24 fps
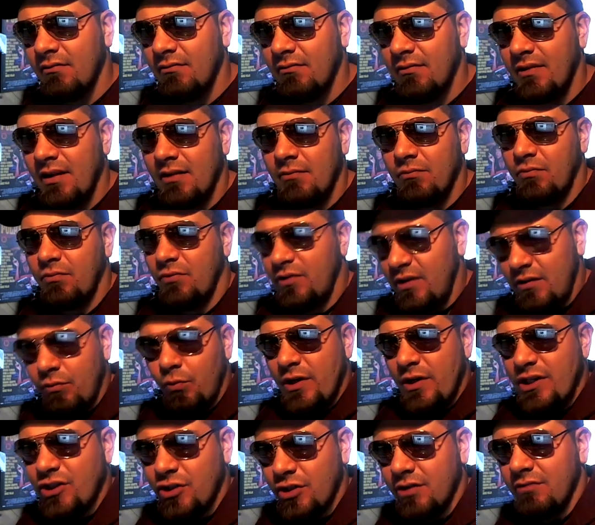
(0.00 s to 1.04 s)
that
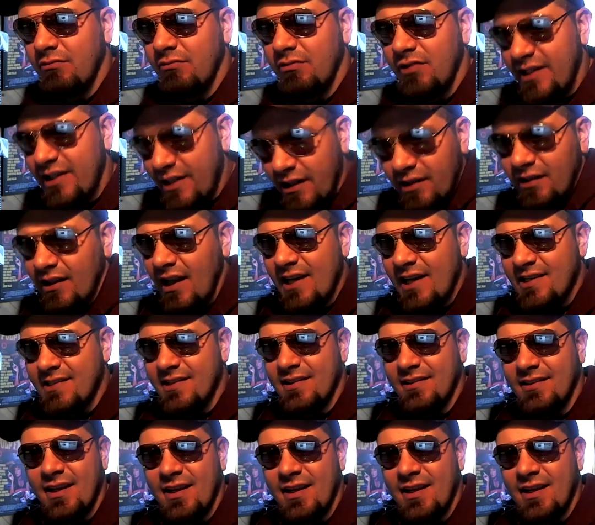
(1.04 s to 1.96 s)
we should legalize it.